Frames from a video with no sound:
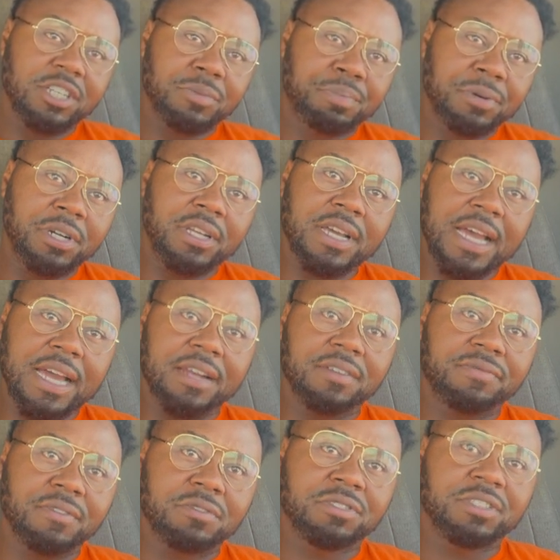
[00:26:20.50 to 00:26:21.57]
pretty
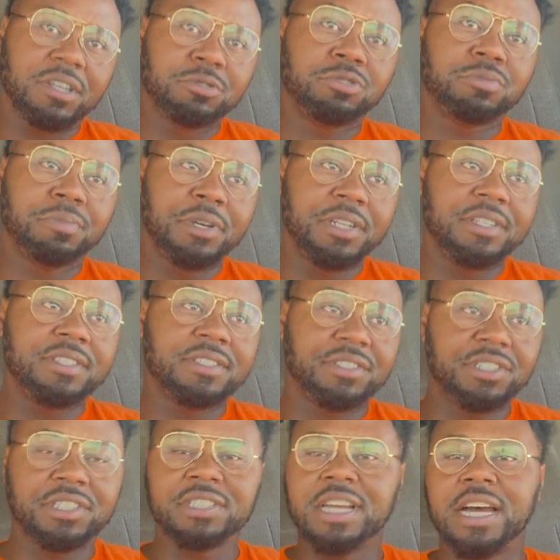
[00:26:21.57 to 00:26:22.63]
active on social media. It's
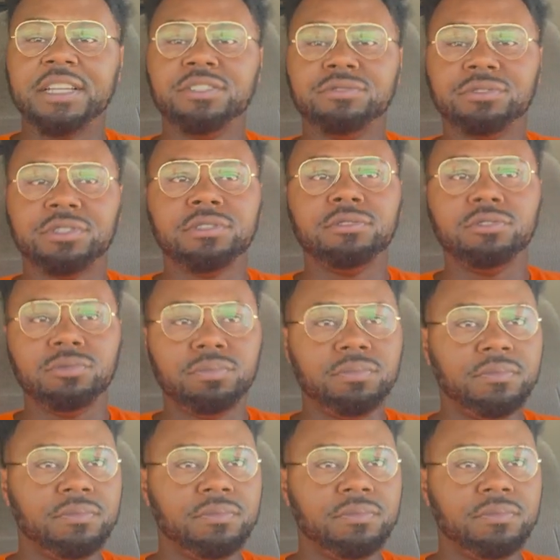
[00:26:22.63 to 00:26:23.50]
just not YouTube.